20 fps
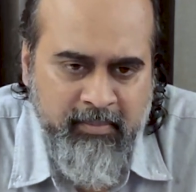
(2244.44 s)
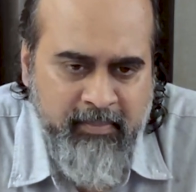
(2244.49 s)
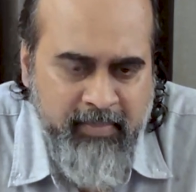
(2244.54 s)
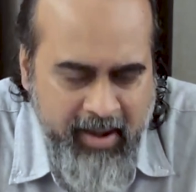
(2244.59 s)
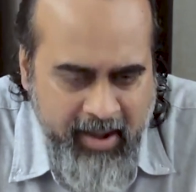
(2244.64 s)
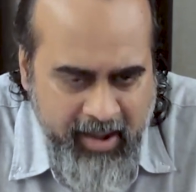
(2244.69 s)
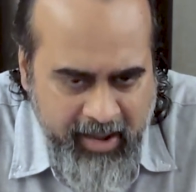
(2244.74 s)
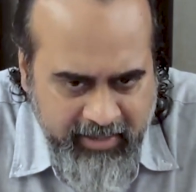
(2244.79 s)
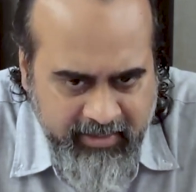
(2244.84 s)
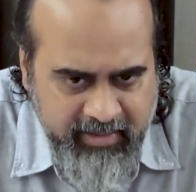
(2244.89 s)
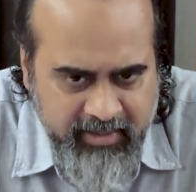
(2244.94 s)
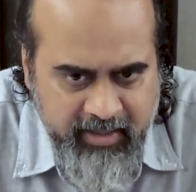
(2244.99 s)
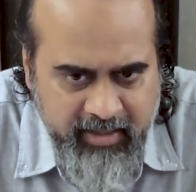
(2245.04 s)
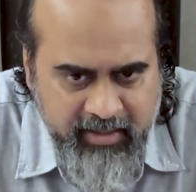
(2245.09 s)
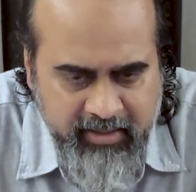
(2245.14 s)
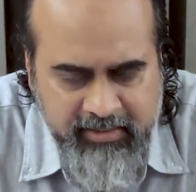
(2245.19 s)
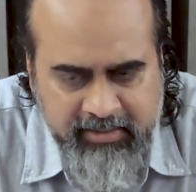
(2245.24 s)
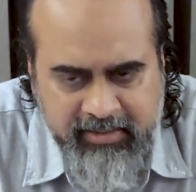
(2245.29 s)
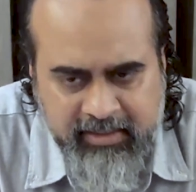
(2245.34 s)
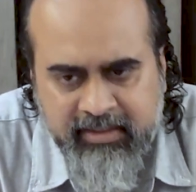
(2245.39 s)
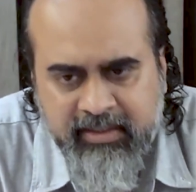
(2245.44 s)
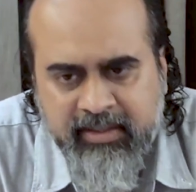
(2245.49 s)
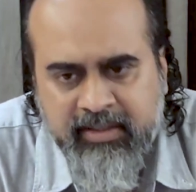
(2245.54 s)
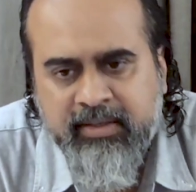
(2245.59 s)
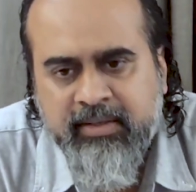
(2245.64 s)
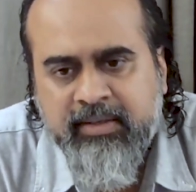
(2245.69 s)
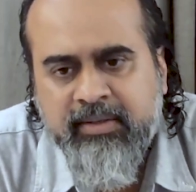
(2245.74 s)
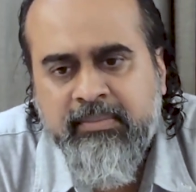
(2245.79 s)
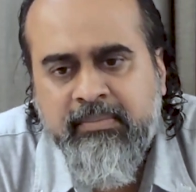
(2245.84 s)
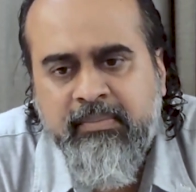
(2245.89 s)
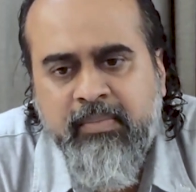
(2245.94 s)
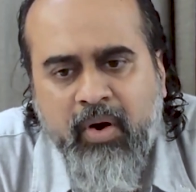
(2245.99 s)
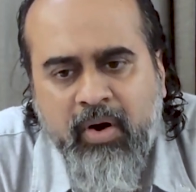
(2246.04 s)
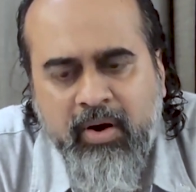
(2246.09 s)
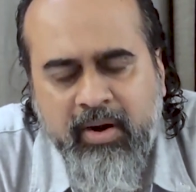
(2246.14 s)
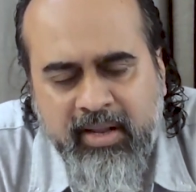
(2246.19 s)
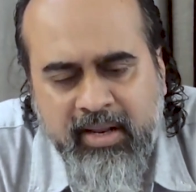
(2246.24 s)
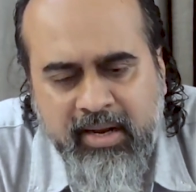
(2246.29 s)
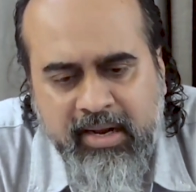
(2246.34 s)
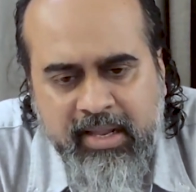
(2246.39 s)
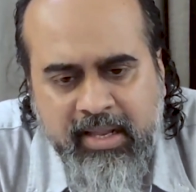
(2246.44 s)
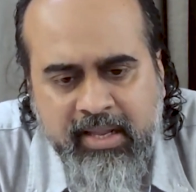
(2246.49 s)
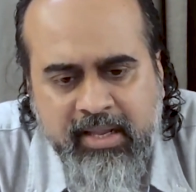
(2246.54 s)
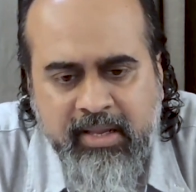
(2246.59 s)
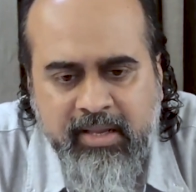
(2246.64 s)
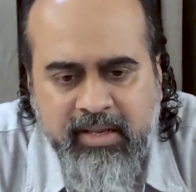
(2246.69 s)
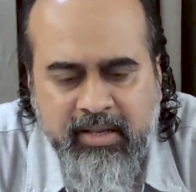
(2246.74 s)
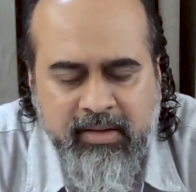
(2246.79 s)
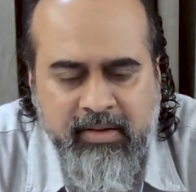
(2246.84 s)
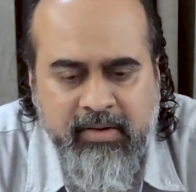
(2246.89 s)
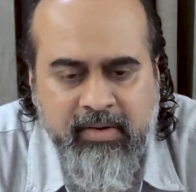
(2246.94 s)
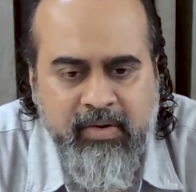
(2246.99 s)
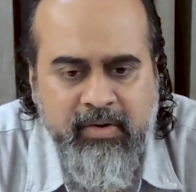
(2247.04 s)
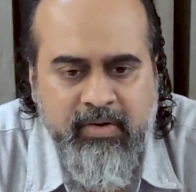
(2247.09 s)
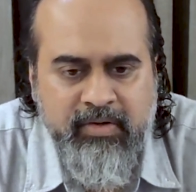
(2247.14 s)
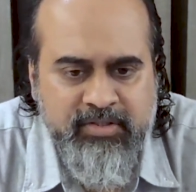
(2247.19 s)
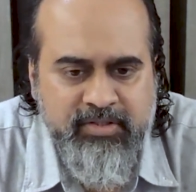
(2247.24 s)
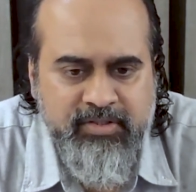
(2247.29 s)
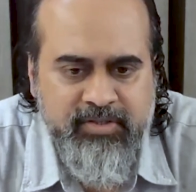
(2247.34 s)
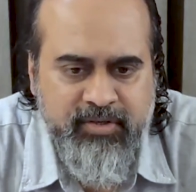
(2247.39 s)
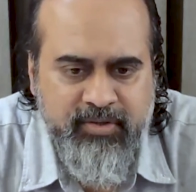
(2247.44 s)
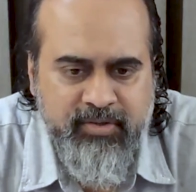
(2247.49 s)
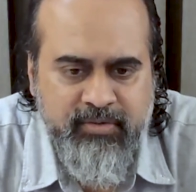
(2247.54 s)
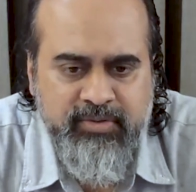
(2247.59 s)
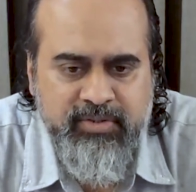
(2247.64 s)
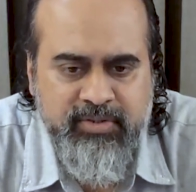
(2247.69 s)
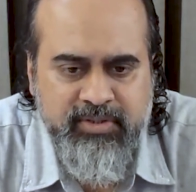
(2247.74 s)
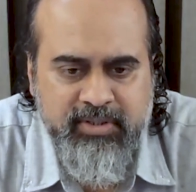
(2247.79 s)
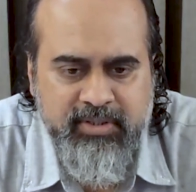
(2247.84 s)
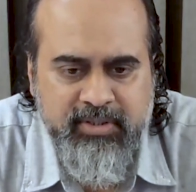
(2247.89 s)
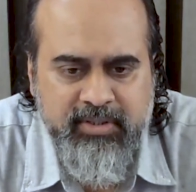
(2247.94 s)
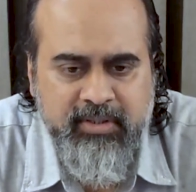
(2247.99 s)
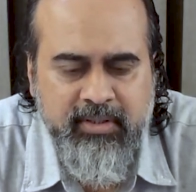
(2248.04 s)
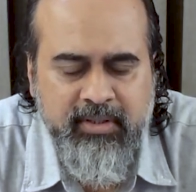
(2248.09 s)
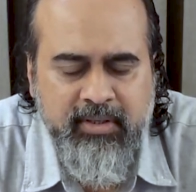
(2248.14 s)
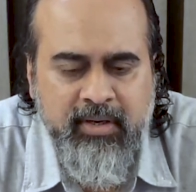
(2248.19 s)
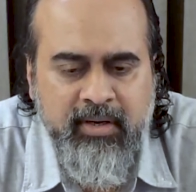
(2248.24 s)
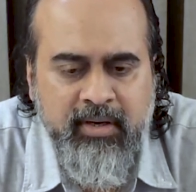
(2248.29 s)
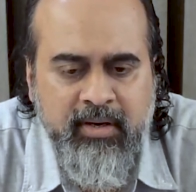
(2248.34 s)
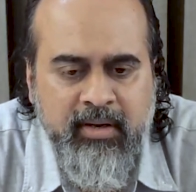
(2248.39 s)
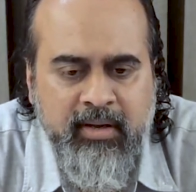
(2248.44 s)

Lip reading: By their bodily constitution,